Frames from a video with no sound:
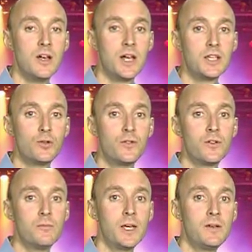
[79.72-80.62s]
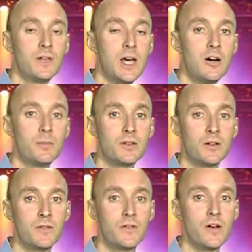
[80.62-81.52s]
That's all from me for now, but for
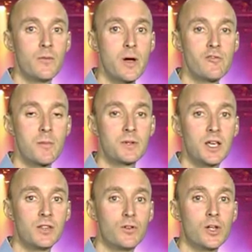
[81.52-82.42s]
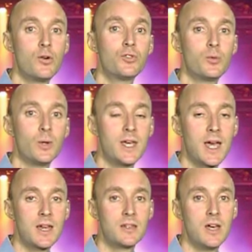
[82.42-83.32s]
further weather updates through the course of the
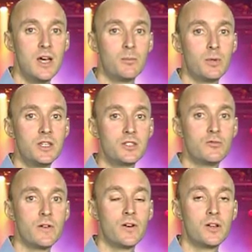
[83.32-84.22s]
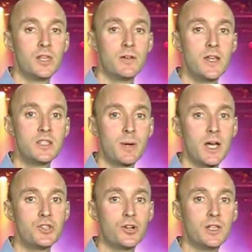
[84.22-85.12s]
weekend, please do refer to the events
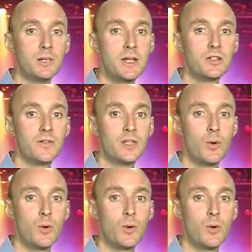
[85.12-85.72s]
page on the Met Office